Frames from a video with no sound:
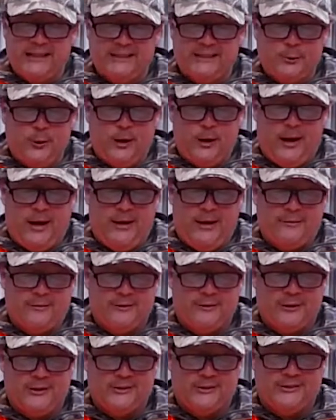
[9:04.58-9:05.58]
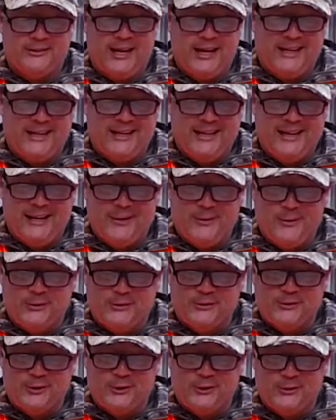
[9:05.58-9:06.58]
had to laugh, cause that gator
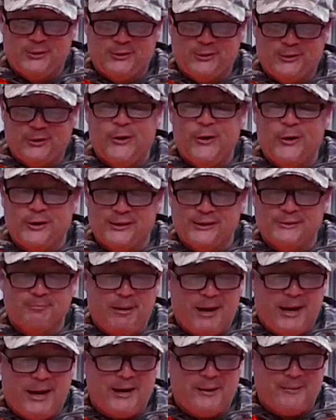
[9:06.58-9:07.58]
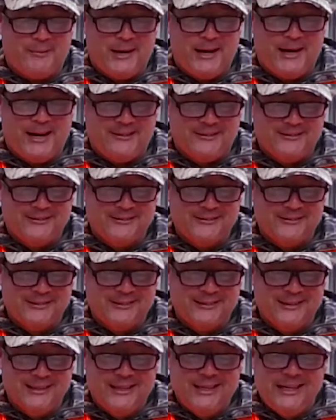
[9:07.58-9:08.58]
was toasted on his bottom half.
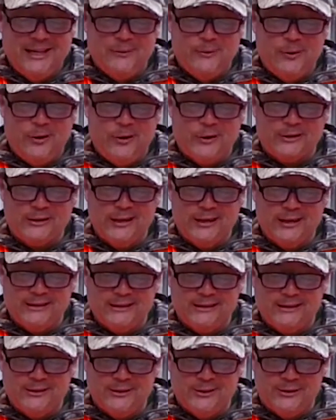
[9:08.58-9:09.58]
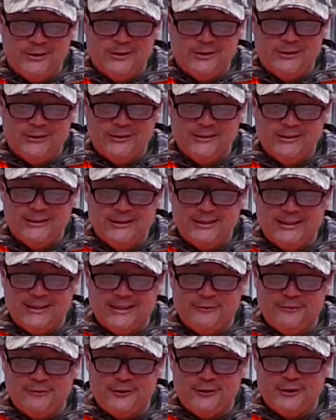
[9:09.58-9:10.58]
He walked out the door,
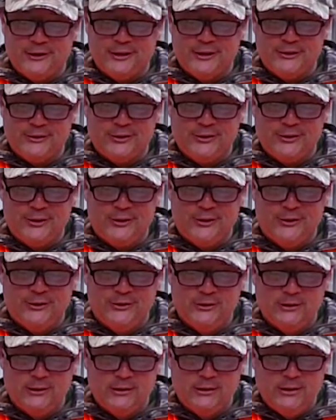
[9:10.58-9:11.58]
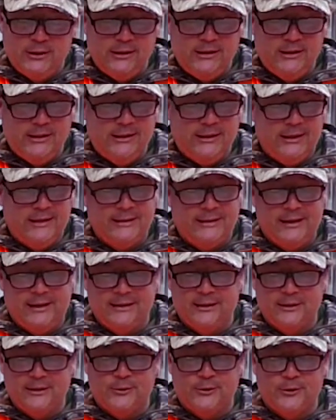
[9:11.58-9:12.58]
kind of funny and slow. He heard
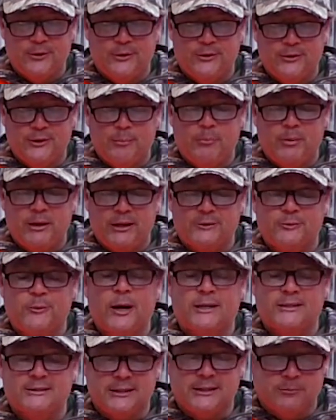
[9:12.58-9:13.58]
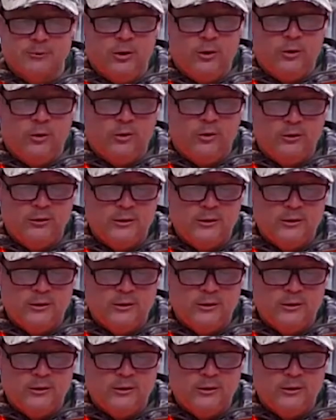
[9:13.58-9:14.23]
down the road, the pigs watch him go.